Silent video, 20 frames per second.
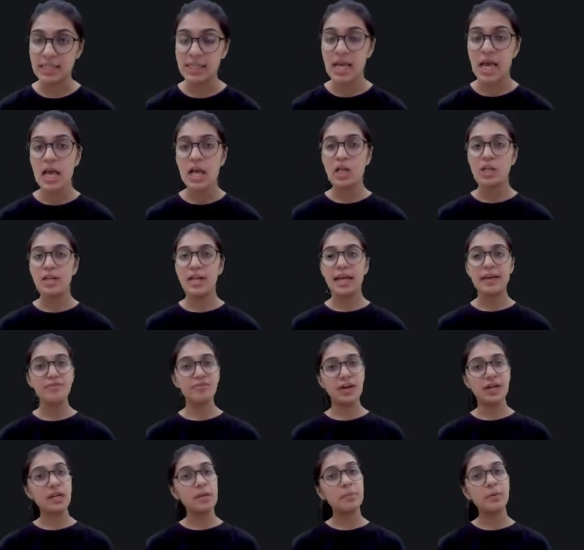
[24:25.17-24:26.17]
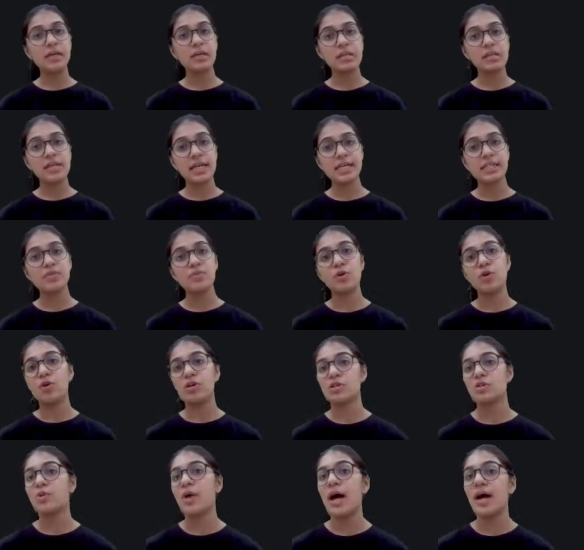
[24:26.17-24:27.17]
Like fundamental rights, we also
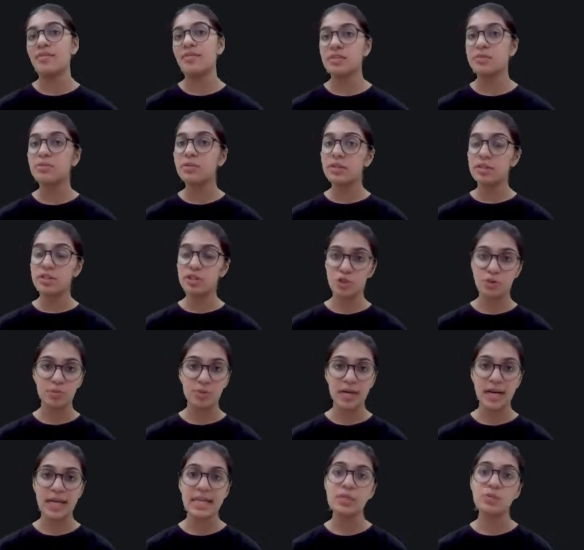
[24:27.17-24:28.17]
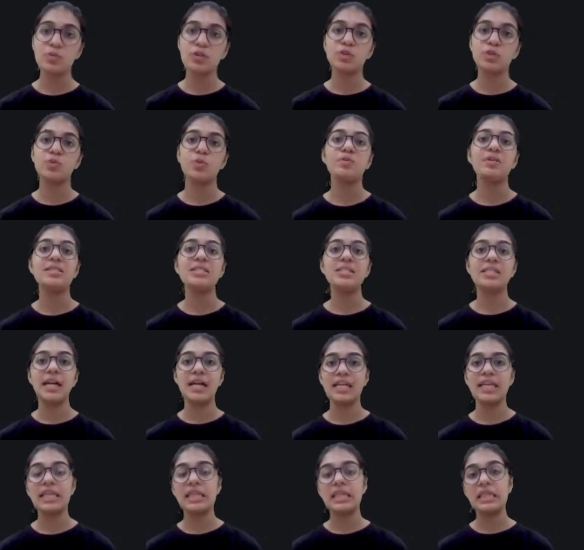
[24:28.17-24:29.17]
have some consumer rights, which we will study in
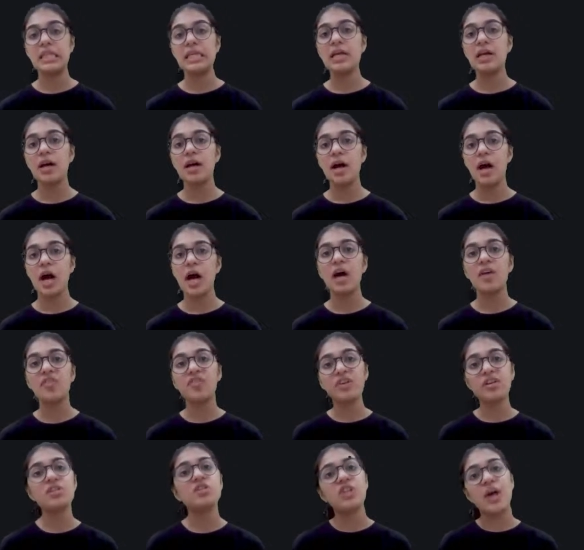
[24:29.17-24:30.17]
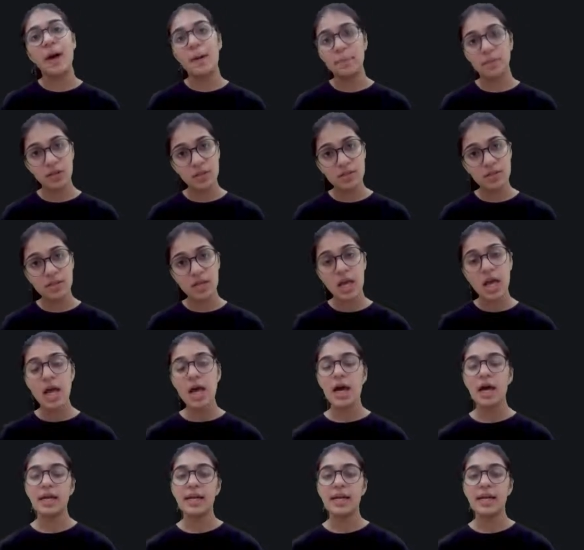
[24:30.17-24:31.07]
the other chapters, right?